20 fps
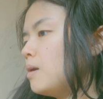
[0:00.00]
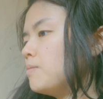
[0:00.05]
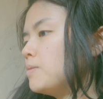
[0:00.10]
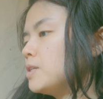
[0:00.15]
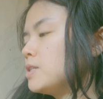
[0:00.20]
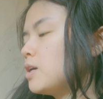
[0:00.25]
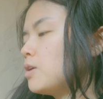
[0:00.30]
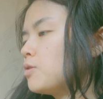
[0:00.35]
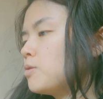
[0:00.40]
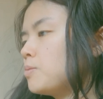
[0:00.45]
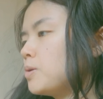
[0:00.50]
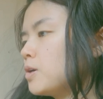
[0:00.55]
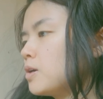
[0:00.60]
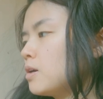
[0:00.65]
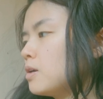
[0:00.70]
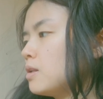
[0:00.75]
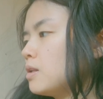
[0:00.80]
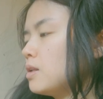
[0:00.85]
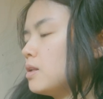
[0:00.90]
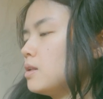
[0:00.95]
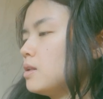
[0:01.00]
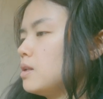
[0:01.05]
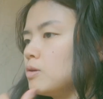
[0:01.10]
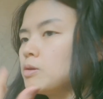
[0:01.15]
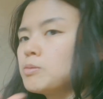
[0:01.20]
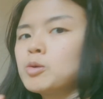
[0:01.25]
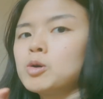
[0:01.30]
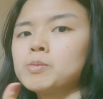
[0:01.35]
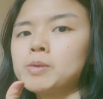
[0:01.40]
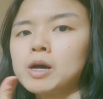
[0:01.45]
this other book, I'm
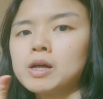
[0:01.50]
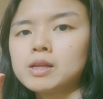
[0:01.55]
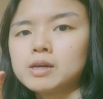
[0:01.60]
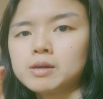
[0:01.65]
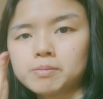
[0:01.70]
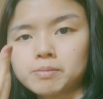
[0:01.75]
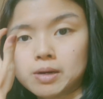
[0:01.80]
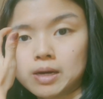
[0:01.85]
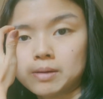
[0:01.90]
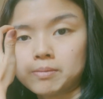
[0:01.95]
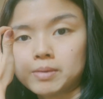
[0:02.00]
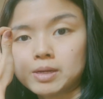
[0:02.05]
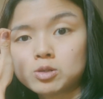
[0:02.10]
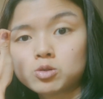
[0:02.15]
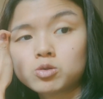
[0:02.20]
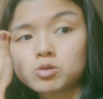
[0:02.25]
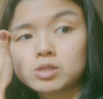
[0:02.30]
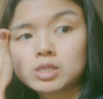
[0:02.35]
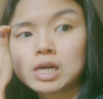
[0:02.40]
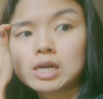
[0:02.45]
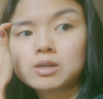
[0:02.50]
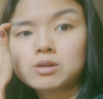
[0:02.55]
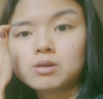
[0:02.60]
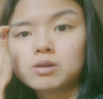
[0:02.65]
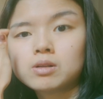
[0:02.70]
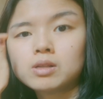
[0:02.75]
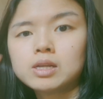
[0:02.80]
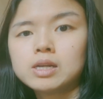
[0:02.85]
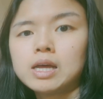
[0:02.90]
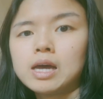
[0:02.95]
learning more about like my menstrual
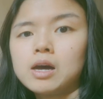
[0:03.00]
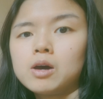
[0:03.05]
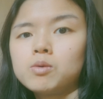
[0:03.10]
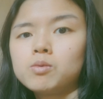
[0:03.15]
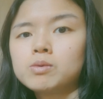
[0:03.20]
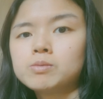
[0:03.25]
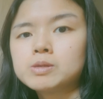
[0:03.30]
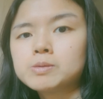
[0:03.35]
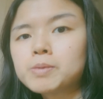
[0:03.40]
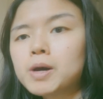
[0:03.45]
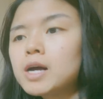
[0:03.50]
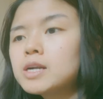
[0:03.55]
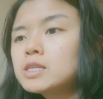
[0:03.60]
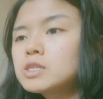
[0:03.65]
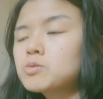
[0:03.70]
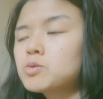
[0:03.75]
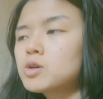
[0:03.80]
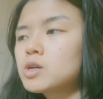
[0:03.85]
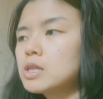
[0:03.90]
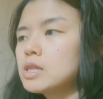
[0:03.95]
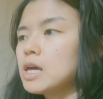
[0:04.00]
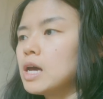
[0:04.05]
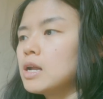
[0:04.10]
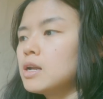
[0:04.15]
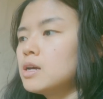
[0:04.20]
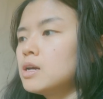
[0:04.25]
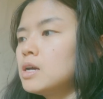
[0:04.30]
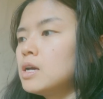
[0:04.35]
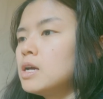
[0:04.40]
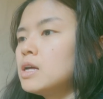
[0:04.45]
cycle and how women's bodies work, that